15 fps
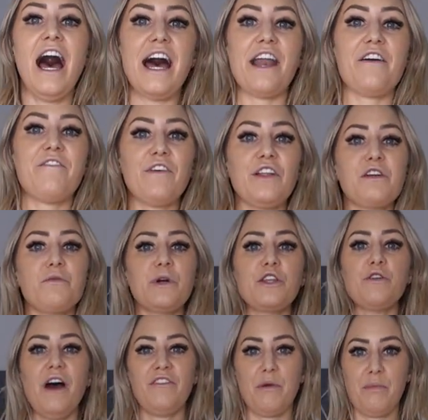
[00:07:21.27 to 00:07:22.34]
And I feel like when
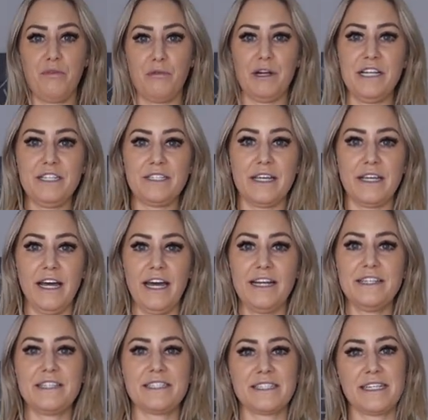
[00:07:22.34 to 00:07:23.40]
you have a print, it
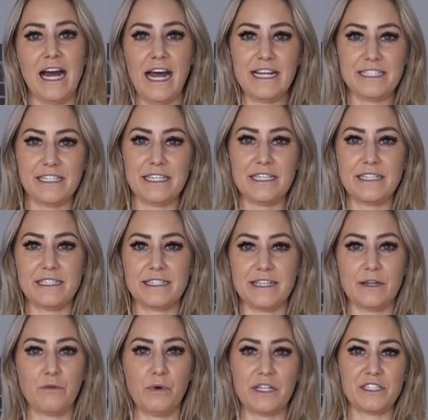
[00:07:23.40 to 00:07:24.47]
kind of disguises
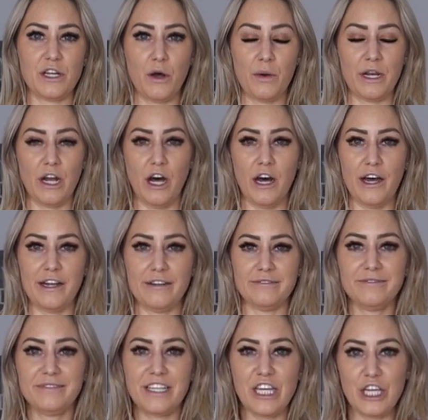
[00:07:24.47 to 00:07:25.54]
like what's going
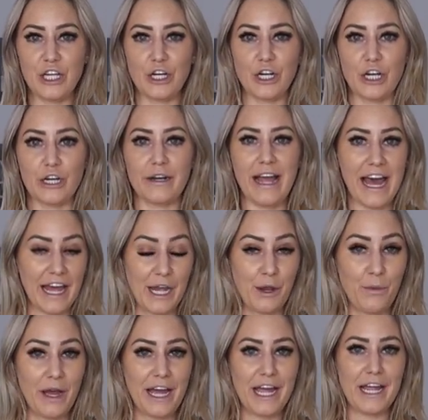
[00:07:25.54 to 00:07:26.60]
on here
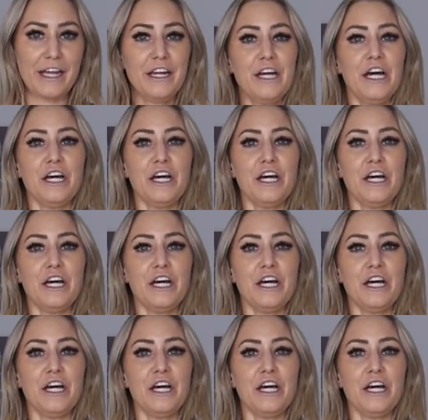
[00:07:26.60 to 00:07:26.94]
anyway.